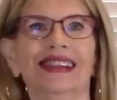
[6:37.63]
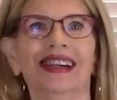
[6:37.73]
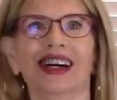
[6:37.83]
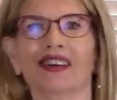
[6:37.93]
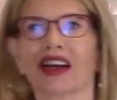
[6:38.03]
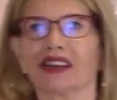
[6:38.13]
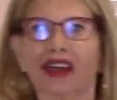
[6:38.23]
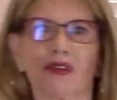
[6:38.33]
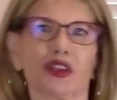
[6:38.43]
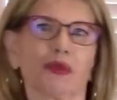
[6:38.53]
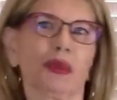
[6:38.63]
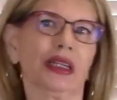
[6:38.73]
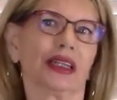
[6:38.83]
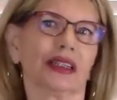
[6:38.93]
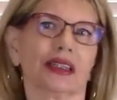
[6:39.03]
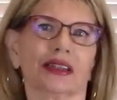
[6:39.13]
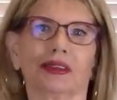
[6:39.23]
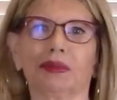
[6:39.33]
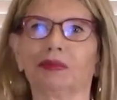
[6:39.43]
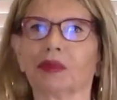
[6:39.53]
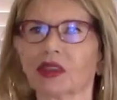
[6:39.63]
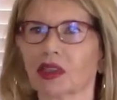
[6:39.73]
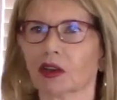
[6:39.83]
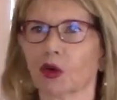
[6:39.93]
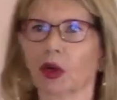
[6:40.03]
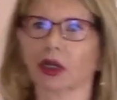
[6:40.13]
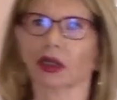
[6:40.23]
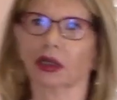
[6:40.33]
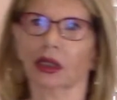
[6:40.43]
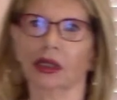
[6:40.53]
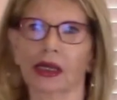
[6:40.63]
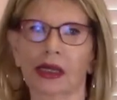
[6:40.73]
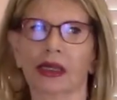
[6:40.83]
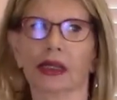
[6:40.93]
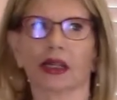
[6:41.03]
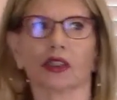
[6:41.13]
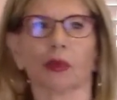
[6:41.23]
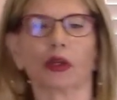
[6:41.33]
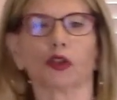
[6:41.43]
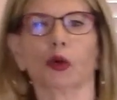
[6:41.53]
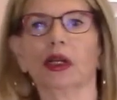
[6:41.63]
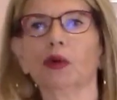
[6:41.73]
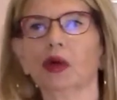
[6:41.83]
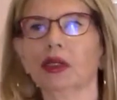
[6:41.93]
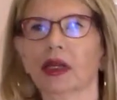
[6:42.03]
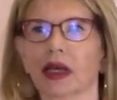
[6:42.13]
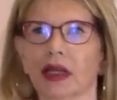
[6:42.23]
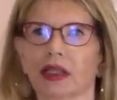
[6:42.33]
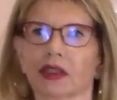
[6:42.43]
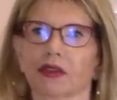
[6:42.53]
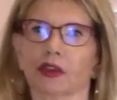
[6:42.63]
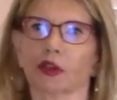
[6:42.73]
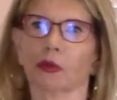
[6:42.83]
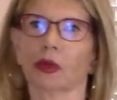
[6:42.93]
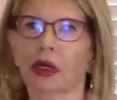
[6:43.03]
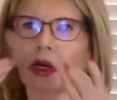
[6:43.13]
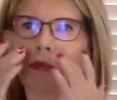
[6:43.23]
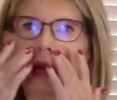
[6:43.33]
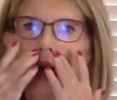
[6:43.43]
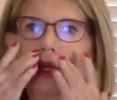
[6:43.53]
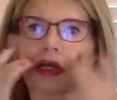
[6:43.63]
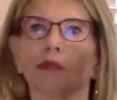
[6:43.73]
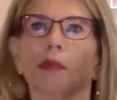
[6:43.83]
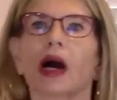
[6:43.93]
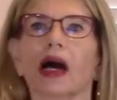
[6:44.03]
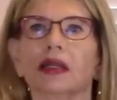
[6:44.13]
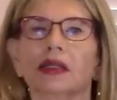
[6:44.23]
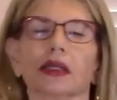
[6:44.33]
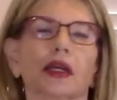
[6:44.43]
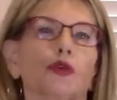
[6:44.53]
All right, that was a minute. So quickly. It takes about 21 days for your body and mind to get